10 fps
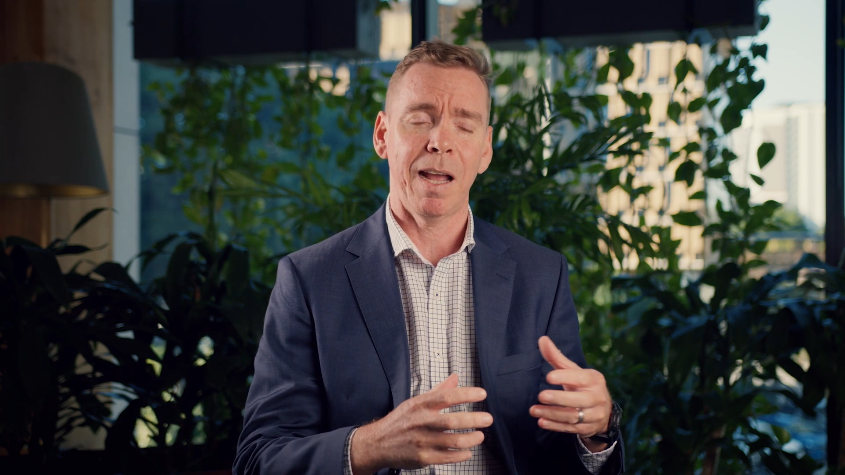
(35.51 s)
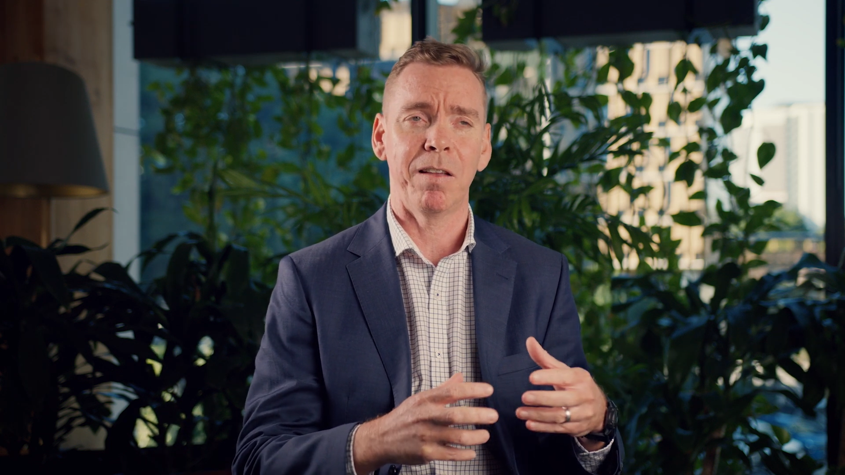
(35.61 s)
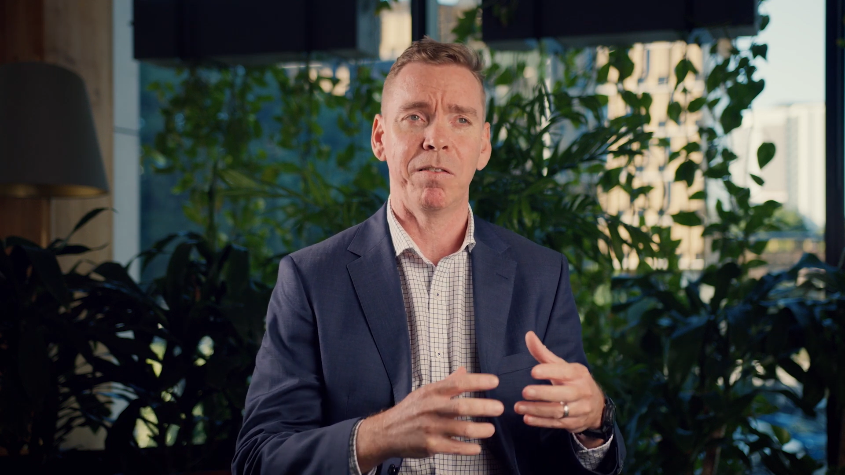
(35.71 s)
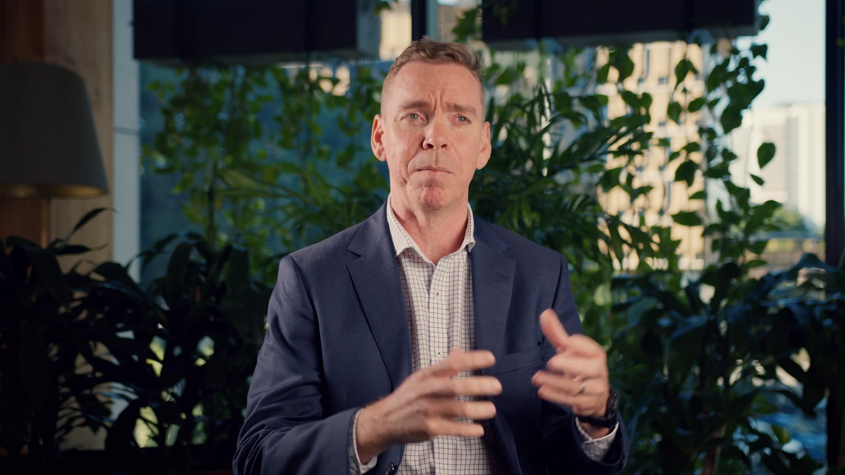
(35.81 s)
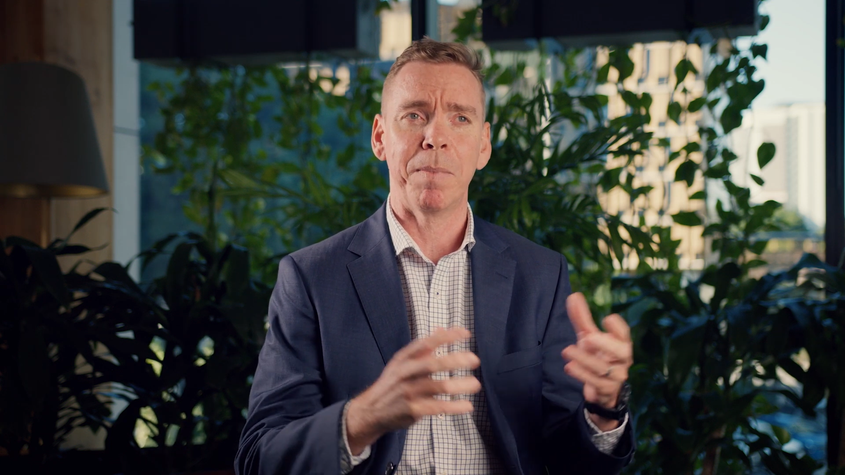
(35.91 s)

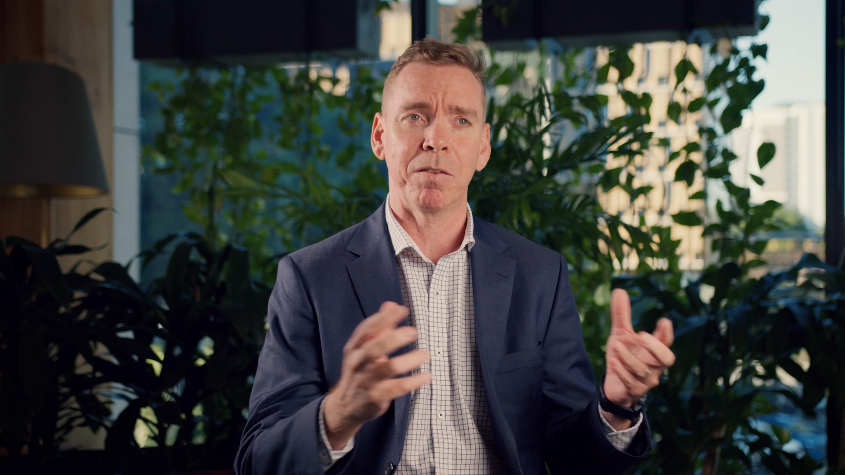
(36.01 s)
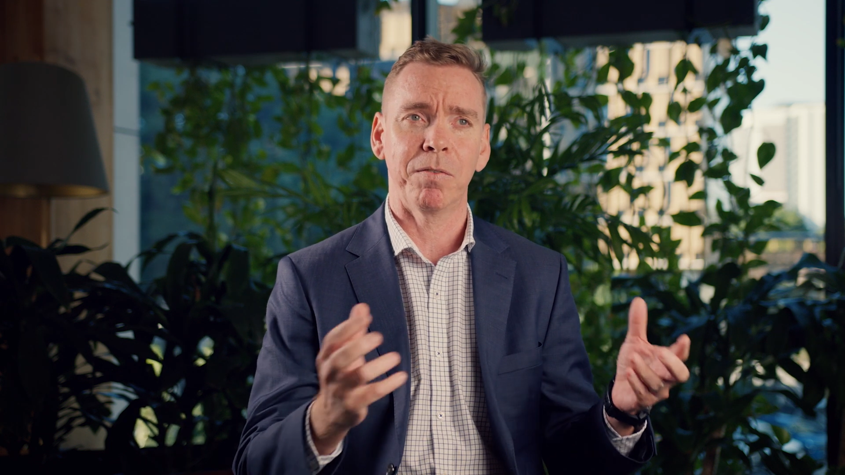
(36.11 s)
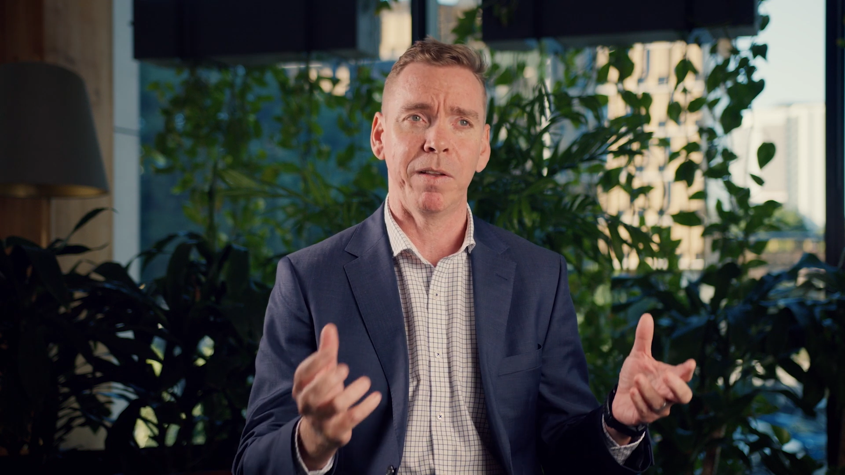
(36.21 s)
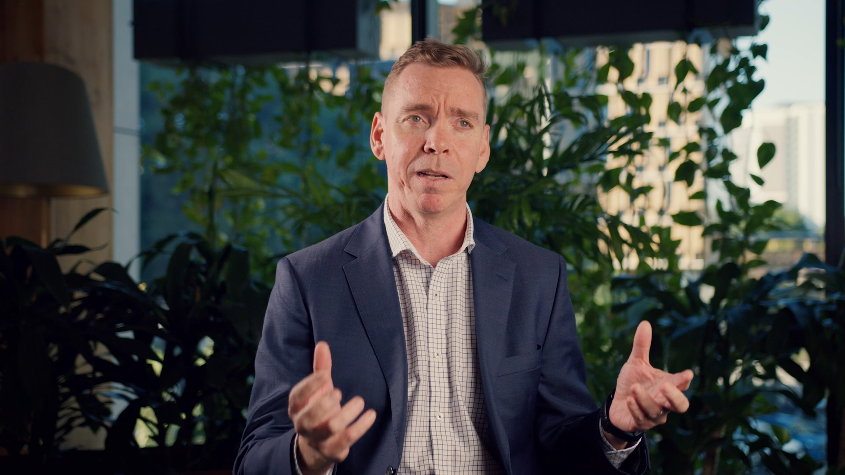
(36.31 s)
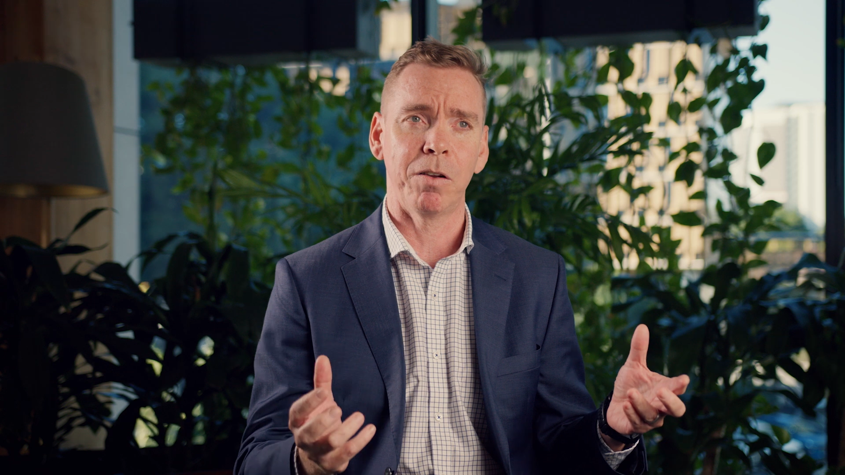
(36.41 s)
as the bus
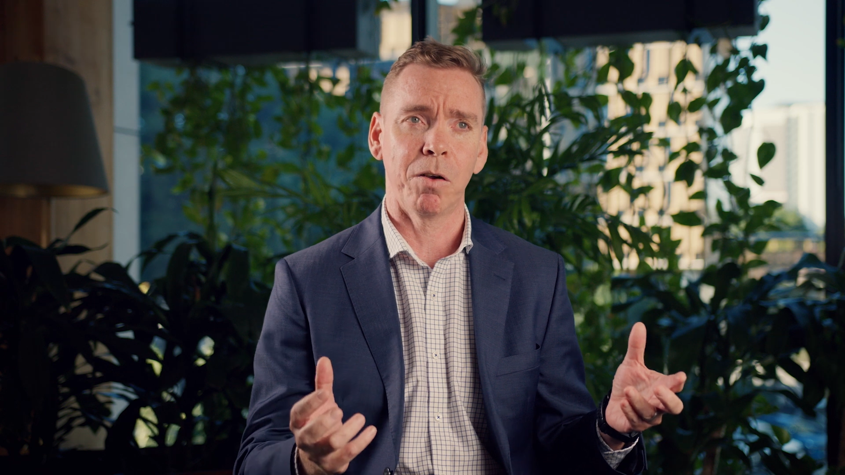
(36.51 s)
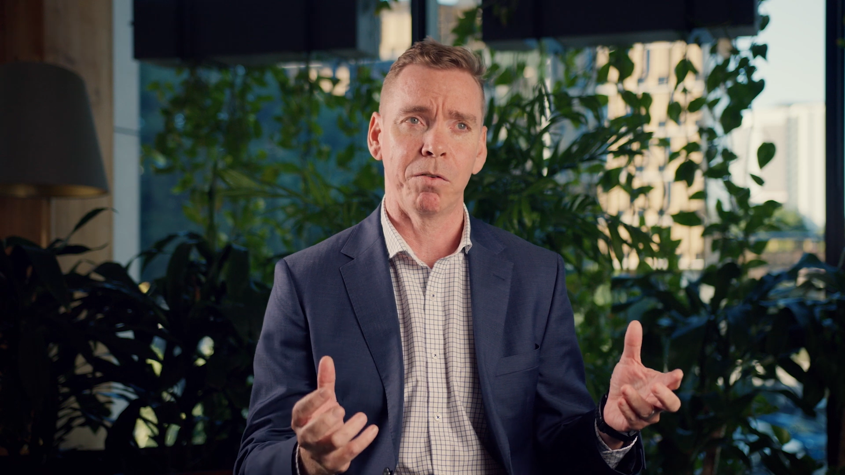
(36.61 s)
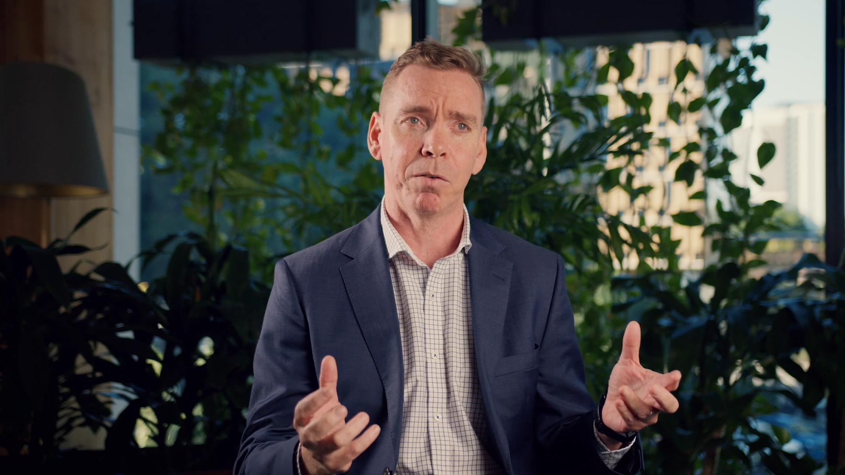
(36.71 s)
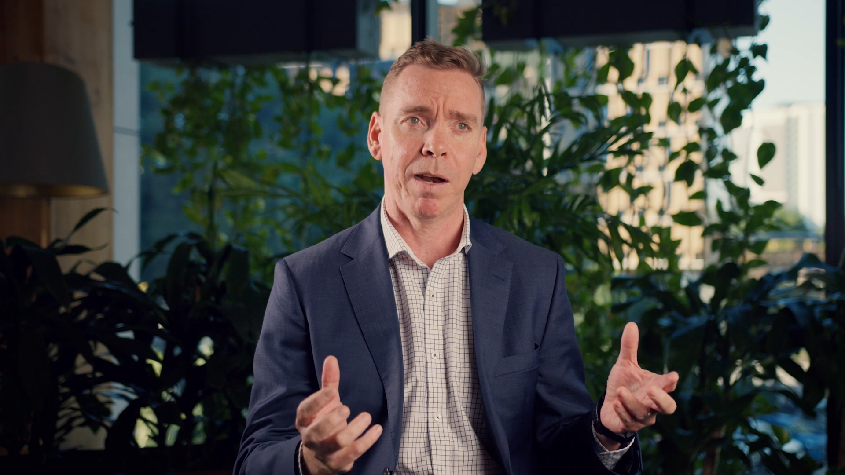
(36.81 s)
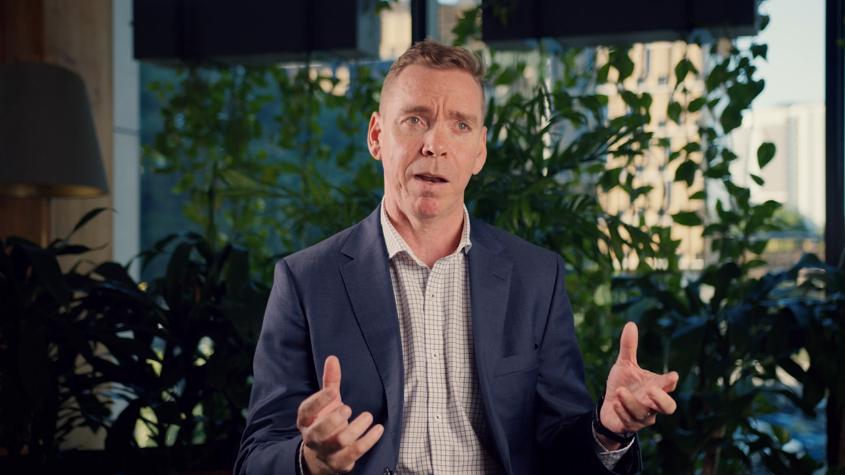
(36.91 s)
fleet
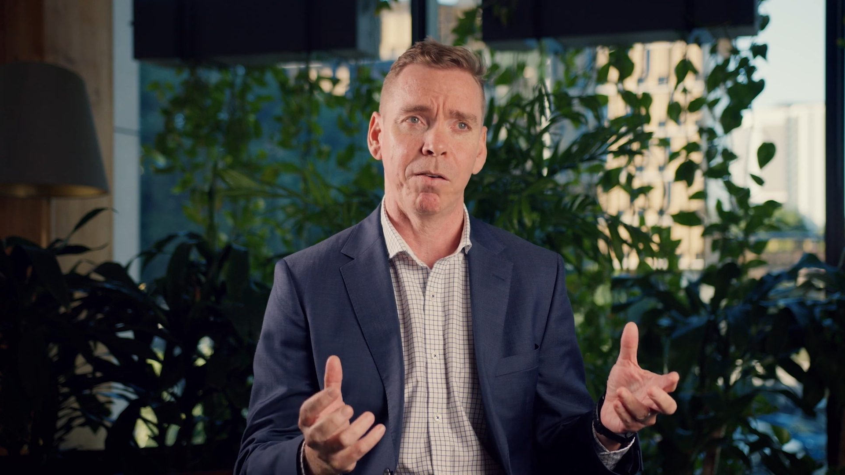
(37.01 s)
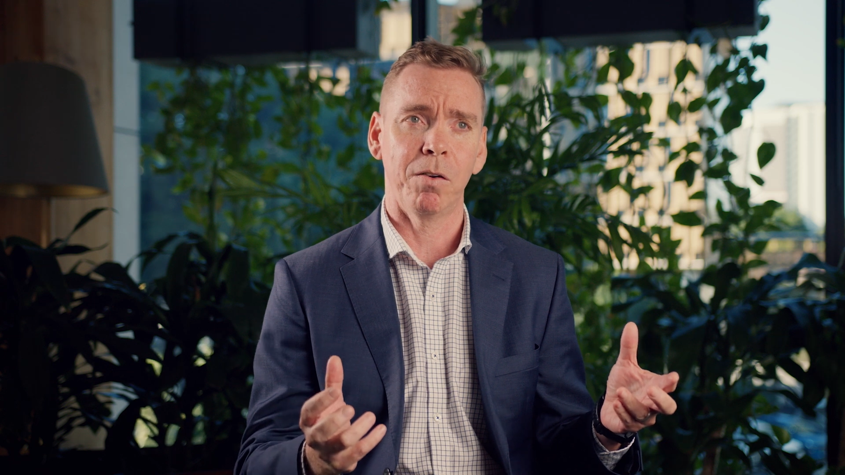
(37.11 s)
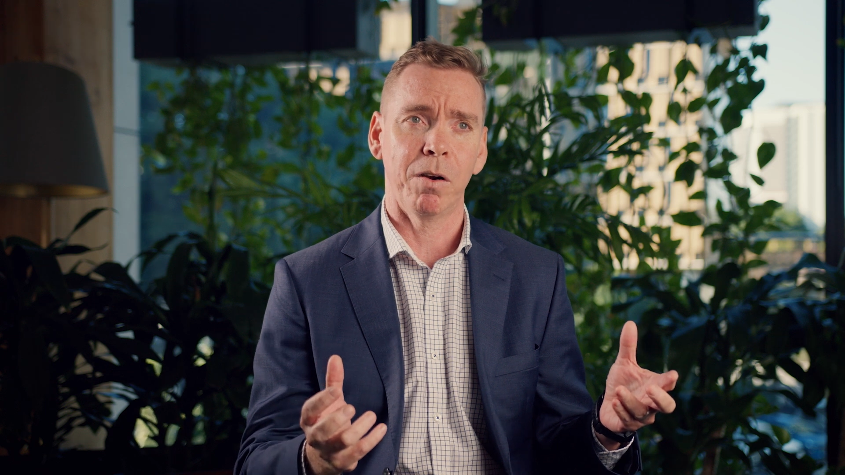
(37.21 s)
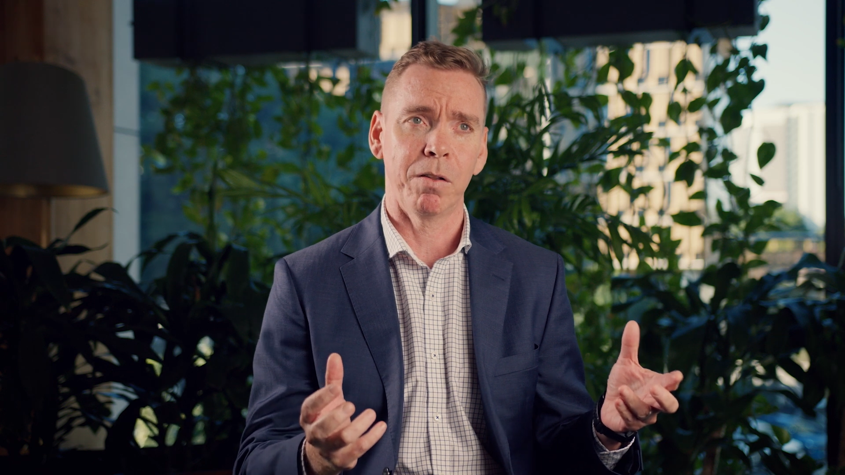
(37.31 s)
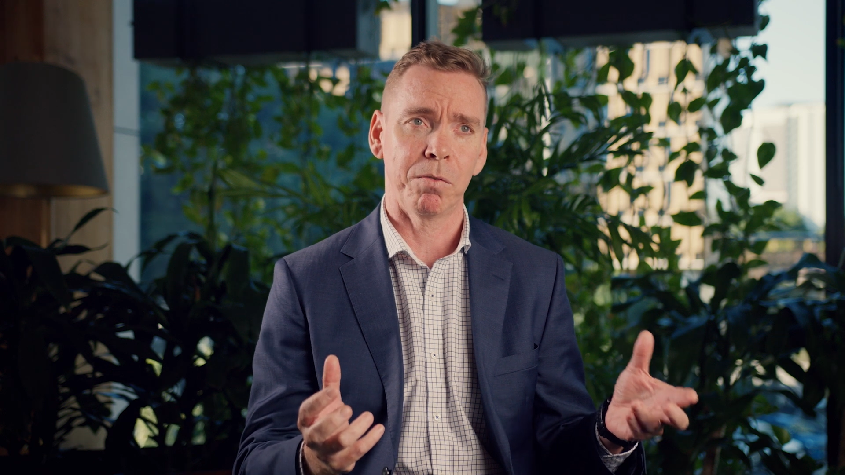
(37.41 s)
goes around
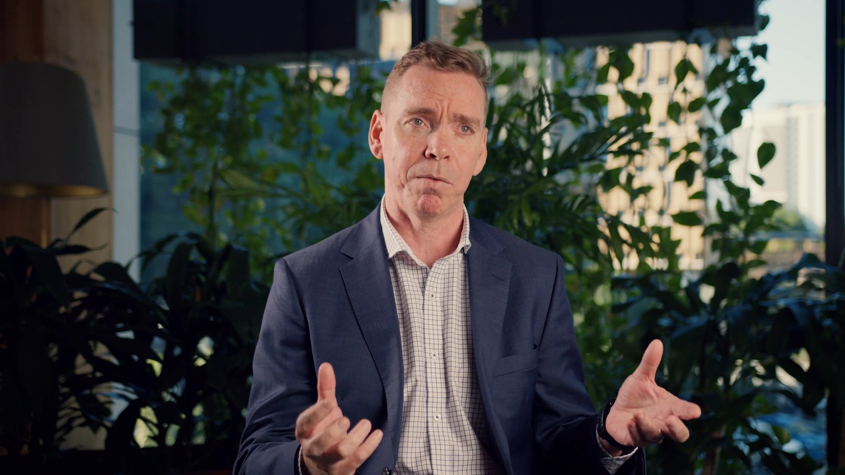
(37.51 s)
on its